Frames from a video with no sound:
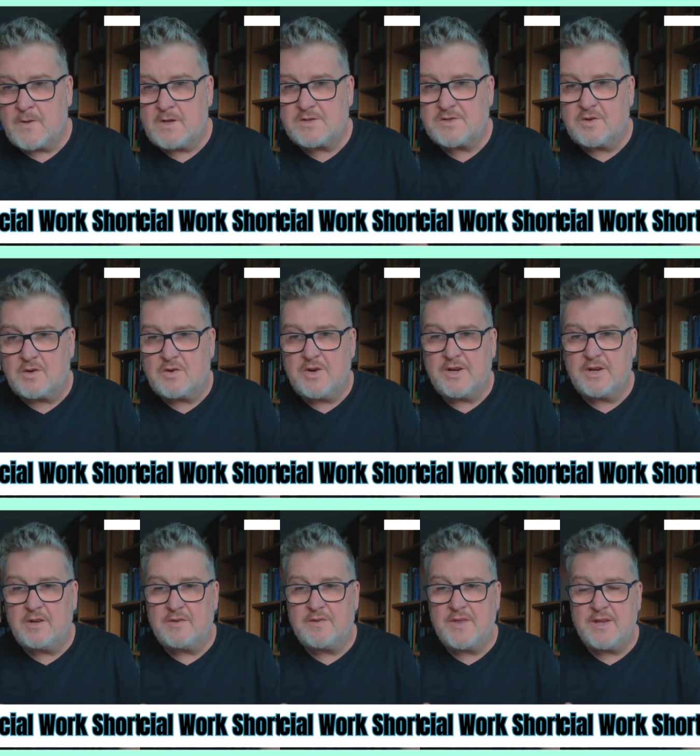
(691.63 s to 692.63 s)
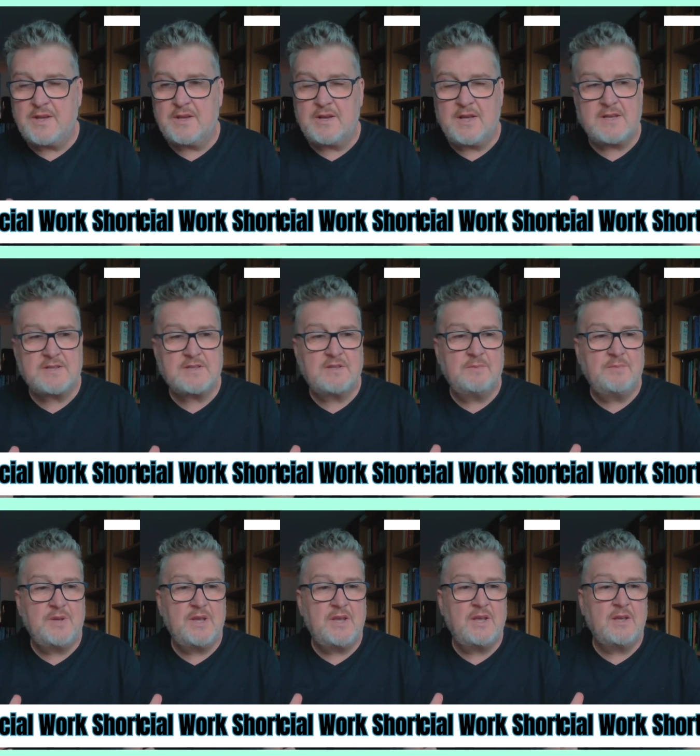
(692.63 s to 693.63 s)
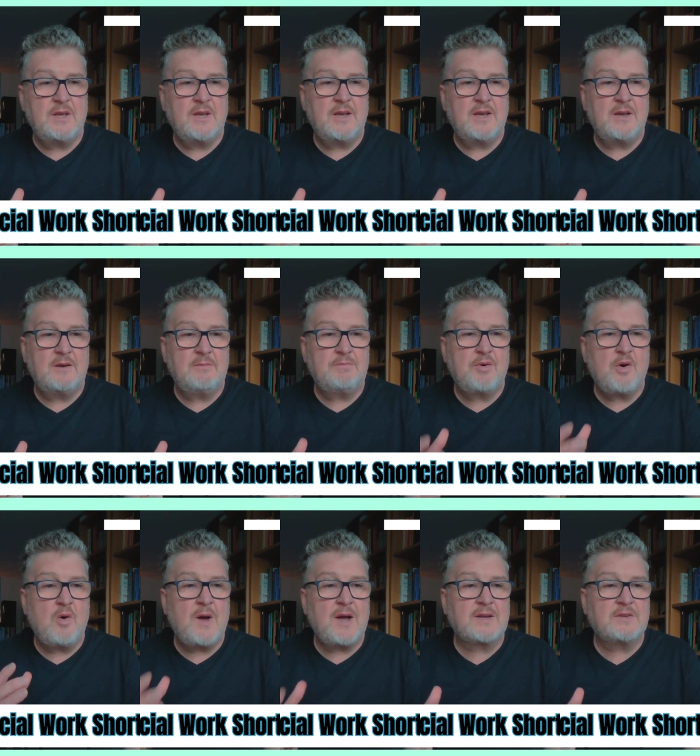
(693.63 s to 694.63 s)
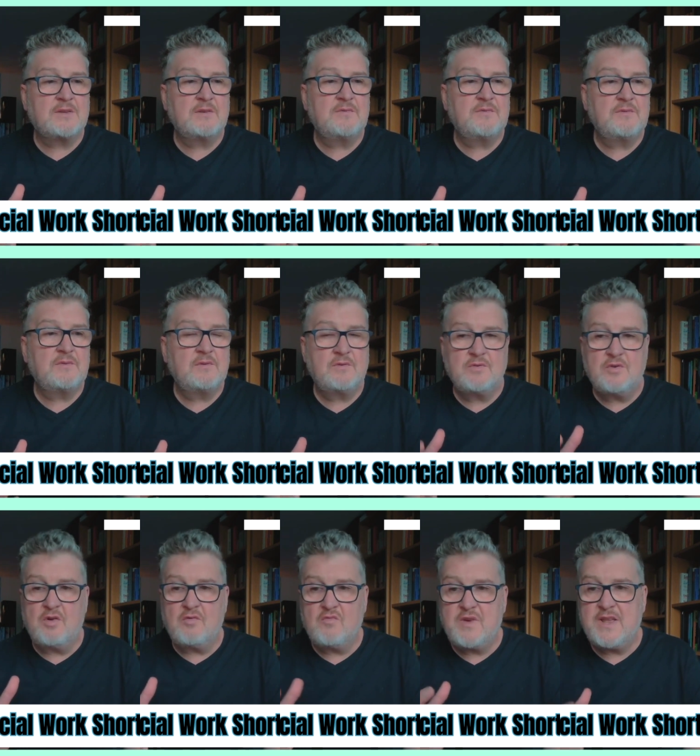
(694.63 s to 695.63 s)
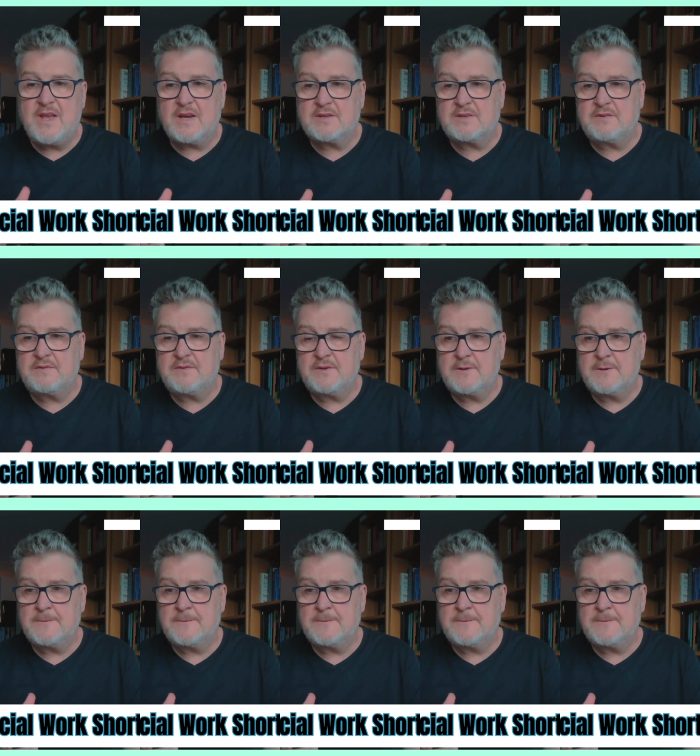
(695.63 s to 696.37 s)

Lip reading: So critical thinking has to be proactive, not reactive.